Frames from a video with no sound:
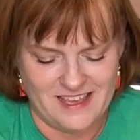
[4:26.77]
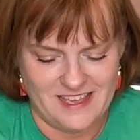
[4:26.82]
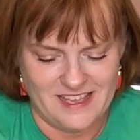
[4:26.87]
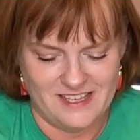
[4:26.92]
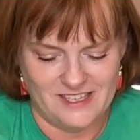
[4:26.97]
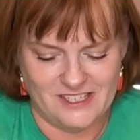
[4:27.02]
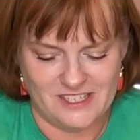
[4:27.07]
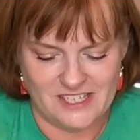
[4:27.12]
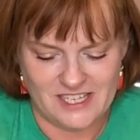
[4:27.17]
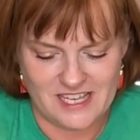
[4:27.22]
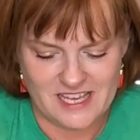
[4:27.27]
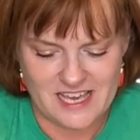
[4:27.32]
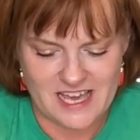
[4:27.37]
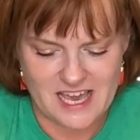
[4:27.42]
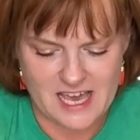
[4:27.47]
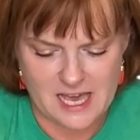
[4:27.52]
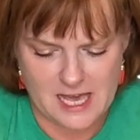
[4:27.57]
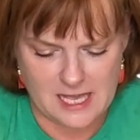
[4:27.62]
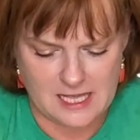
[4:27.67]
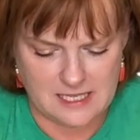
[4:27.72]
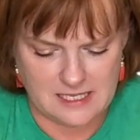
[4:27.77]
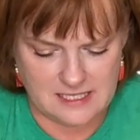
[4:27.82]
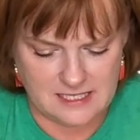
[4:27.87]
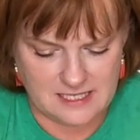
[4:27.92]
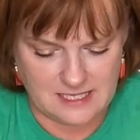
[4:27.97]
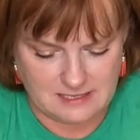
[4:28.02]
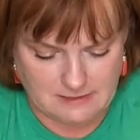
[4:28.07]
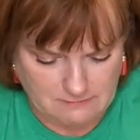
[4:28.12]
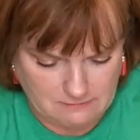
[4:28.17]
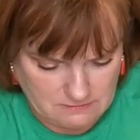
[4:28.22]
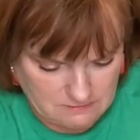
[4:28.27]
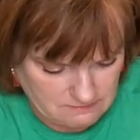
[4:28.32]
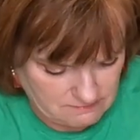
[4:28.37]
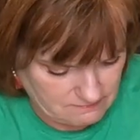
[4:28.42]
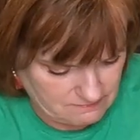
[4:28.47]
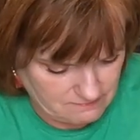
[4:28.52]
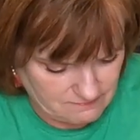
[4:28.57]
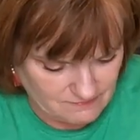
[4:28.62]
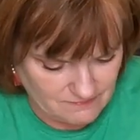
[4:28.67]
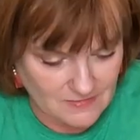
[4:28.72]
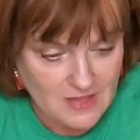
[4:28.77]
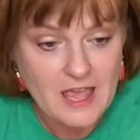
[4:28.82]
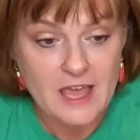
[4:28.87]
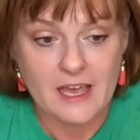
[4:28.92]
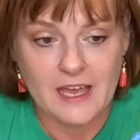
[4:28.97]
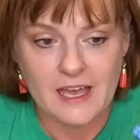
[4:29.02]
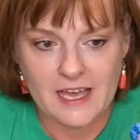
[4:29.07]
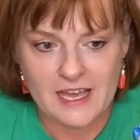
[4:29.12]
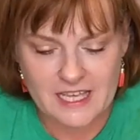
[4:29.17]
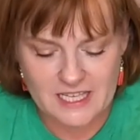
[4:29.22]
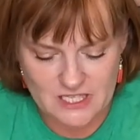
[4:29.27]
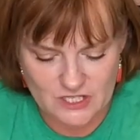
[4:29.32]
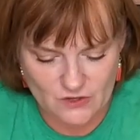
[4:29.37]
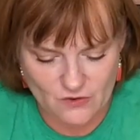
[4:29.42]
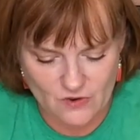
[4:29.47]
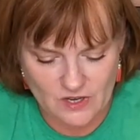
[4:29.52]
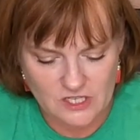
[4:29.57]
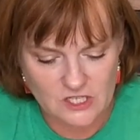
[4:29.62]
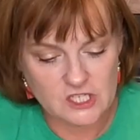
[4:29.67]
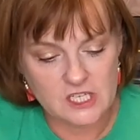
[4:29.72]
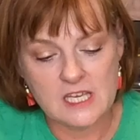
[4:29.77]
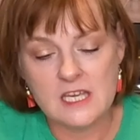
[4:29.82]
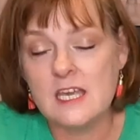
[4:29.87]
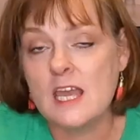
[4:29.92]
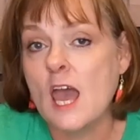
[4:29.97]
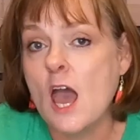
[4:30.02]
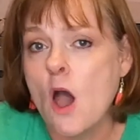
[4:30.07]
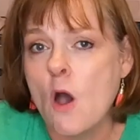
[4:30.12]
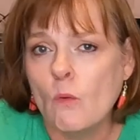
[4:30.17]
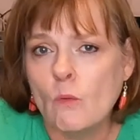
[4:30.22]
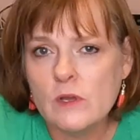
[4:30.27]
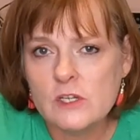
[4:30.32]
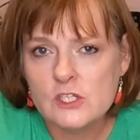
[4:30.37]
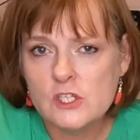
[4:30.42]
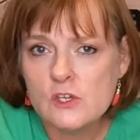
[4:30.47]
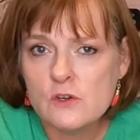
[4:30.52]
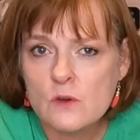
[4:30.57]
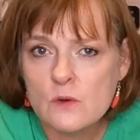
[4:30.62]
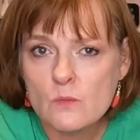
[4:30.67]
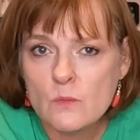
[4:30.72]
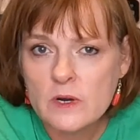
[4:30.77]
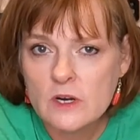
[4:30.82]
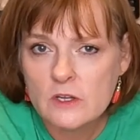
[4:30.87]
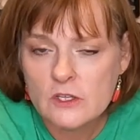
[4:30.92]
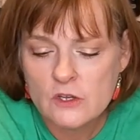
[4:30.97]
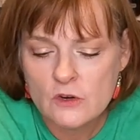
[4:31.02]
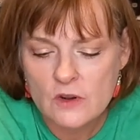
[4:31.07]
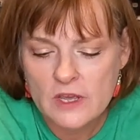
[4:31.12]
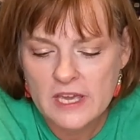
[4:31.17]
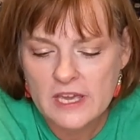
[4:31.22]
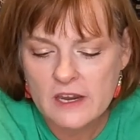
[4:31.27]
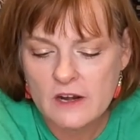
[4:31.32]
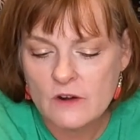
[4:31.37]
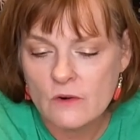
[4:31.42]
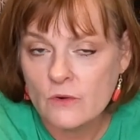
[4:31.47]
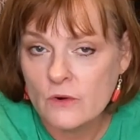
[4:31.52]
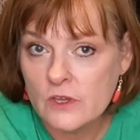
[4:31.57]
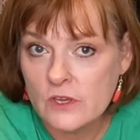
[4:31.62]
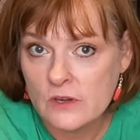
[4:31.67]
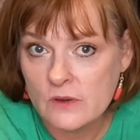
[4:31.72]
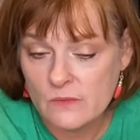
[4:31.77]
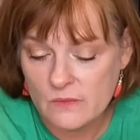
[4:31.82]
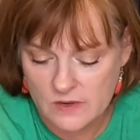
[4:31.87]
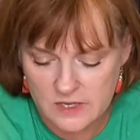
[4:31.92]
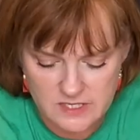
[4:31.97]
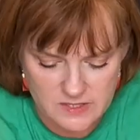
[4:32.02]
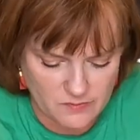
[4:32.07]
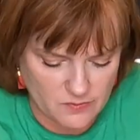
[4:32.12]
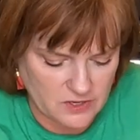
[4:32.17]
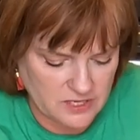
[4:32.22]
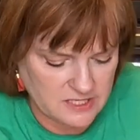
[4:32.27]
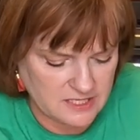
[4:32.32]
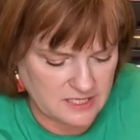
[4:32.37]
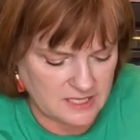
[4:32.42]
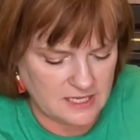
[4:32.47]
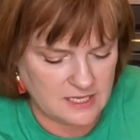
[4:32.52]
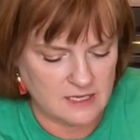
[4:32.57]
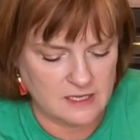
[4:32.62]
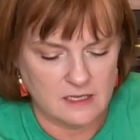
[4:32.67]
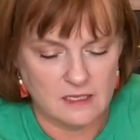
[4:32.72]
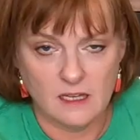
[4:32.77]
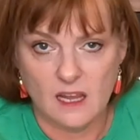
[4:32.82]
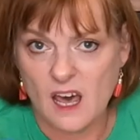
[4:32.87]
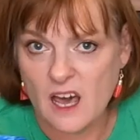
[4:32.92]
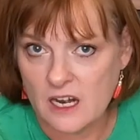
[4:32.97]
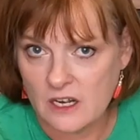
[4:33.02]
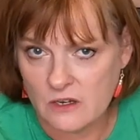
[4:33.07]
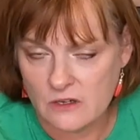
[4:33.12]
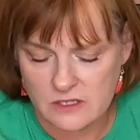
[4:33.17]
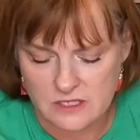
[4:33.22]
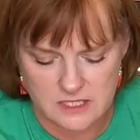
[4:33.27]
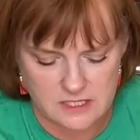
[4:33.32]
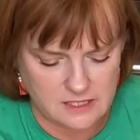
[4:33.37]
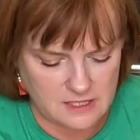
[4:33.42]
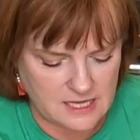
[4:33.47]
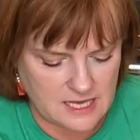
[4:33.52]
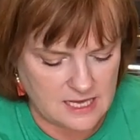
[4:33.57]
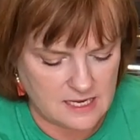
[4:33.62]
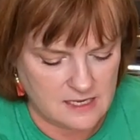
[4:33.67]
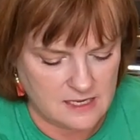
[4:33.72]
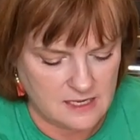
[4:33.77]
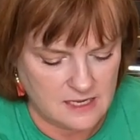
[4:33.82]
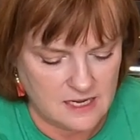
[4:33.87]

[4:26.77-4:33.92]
She has a scrunchie, which you can wear on your hair or you can wear as a bracelet. A lot of girls do that.